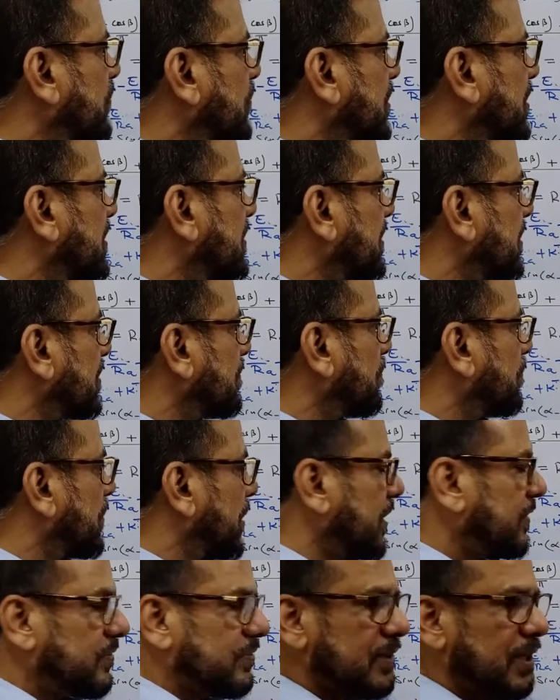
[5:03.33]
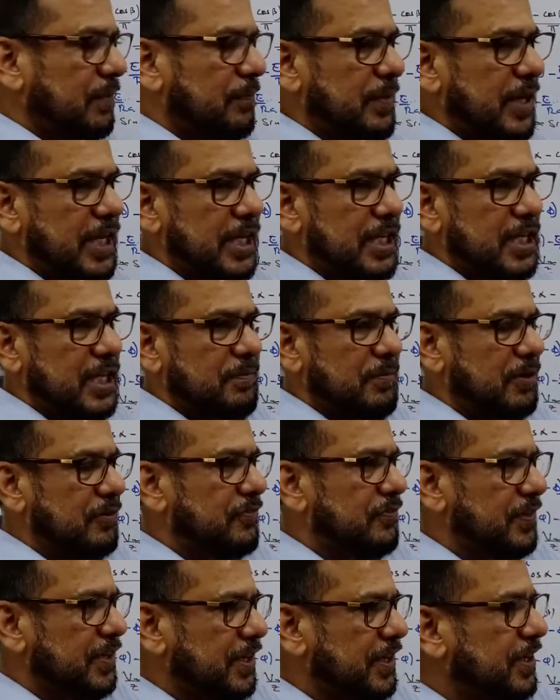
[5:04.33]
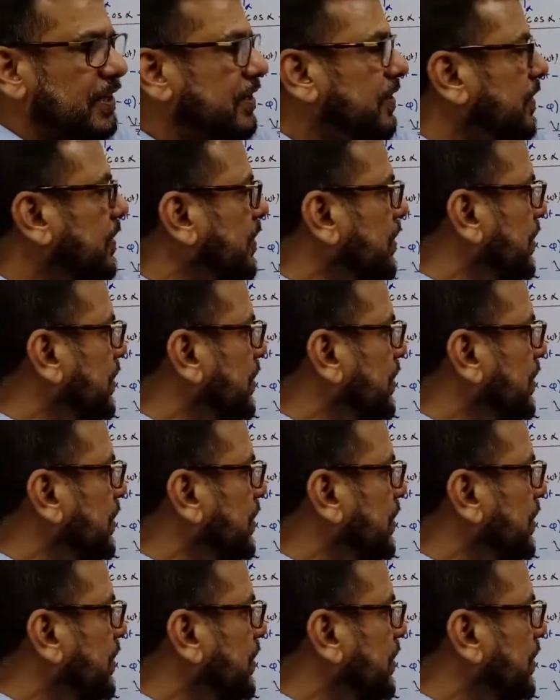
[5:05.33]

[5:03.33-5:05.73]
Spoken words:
over dt plus the back EMF E.